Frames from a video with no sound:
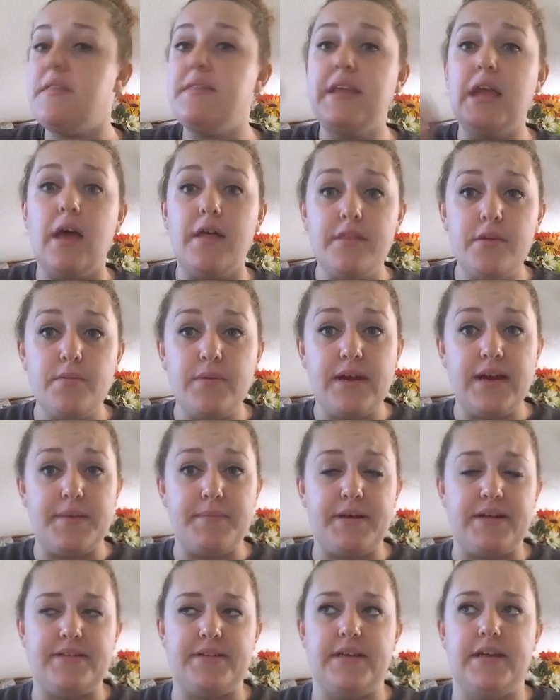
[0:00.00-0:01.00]
The other one I
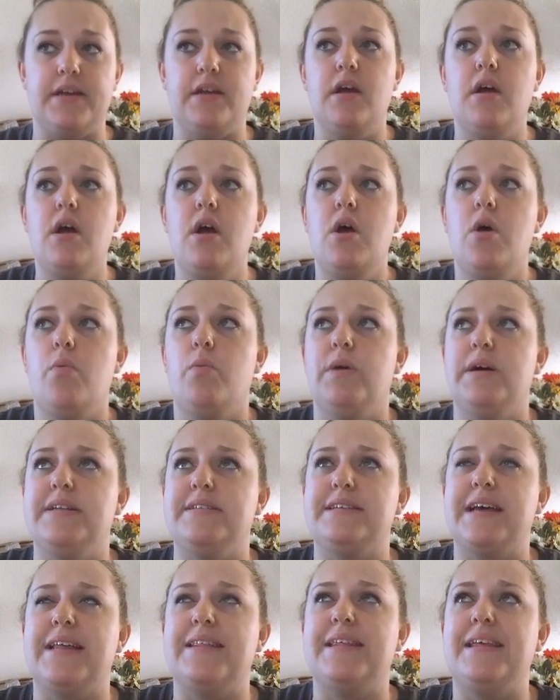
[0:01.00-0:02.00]
melted
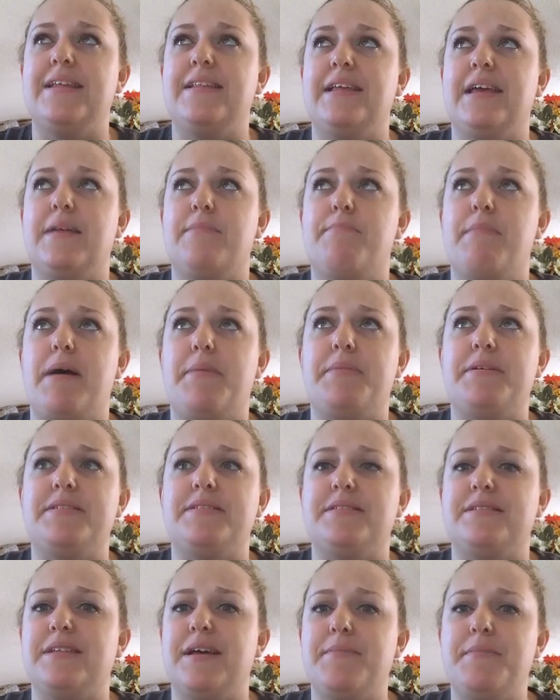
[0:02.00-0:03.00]
was, I think, like
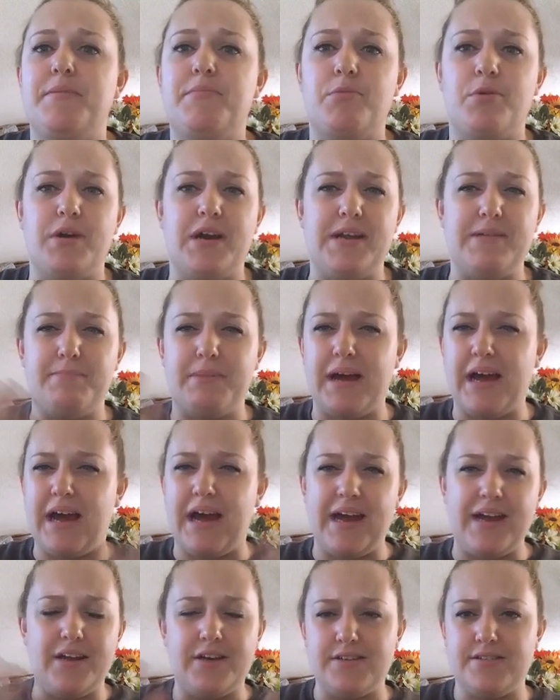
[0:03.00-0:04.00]
Mama's Lemon Meringue
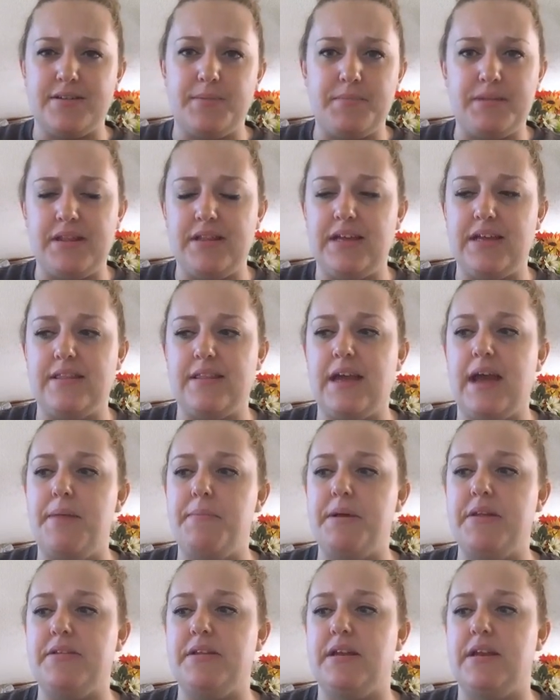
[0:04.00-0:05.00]
Pie or something like that. I
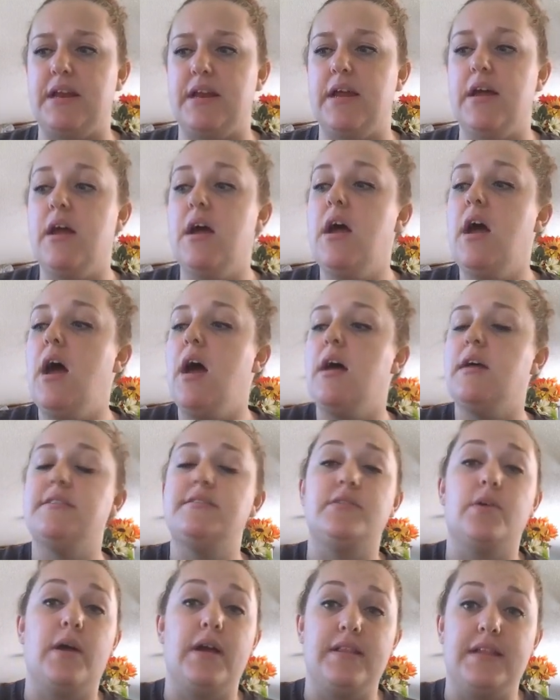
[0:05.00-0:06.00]
melted it
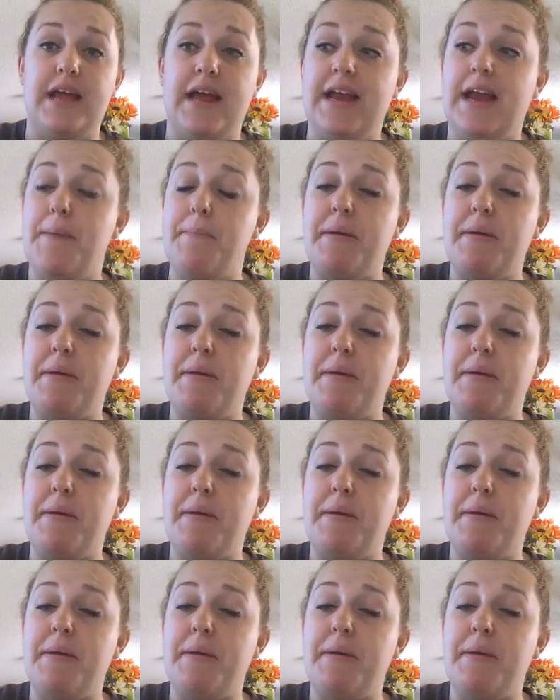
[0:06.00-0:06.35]
So I lied.